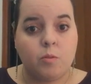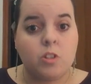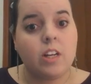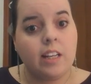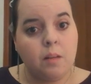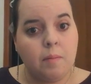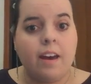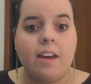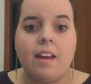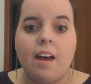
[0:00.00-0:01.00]
was trained a
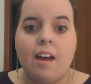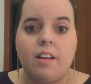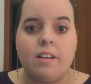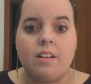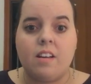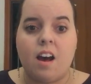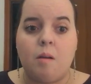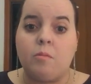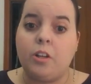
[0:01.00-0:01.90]
bit and um,